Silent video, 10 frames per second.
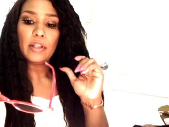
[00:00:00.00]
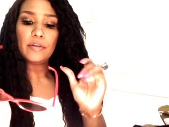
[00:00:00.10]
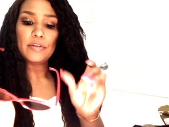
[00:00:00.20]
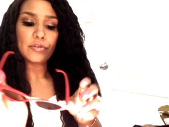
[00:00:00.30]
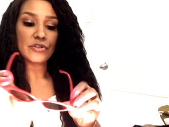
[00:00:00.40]

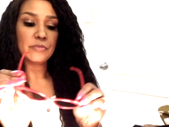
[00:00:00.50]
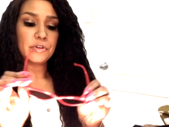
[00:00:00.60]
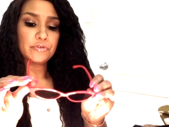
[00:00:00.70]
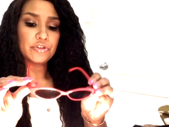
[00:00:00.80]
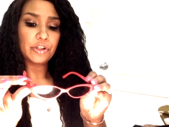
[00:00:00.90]
These are some
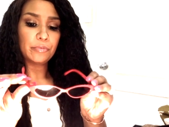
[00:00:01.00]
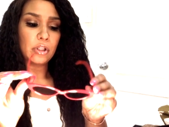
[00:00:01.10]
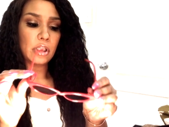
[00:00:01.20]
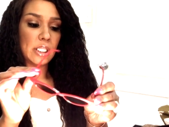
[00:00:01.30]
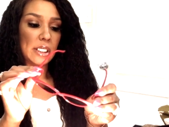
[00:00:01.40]
little cheap
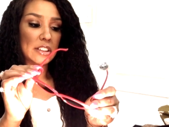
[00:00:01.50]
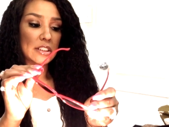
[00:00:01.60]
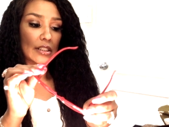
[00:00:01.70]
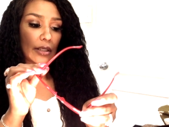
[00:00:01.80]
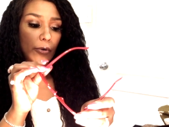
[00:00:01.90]

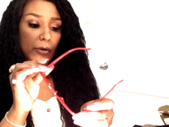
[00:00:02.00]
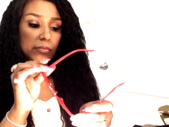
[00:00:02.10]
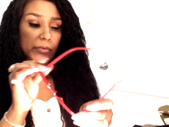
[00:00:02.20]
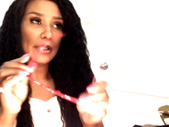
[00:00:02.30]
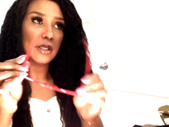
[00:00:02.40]
glasses I
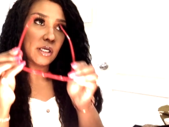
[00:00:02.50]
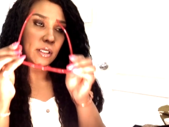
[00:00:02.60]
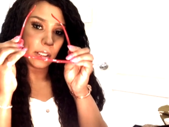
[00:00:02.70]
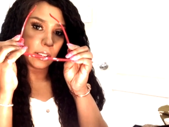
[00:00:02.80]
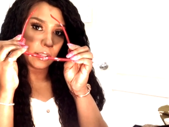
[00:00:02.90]
probably
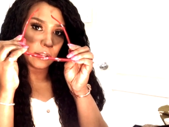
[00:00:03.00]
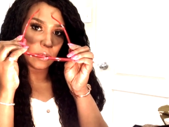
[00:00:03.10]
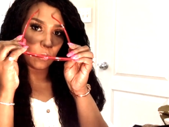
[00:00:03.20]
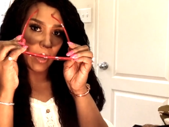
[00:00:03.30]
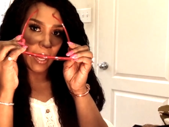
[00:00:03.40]
got at
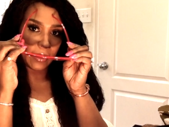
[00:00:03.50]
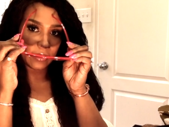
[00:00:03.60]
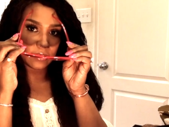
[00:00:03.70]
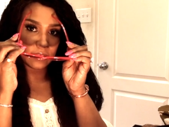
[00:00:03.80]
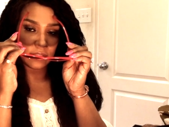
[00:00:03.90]
Wax.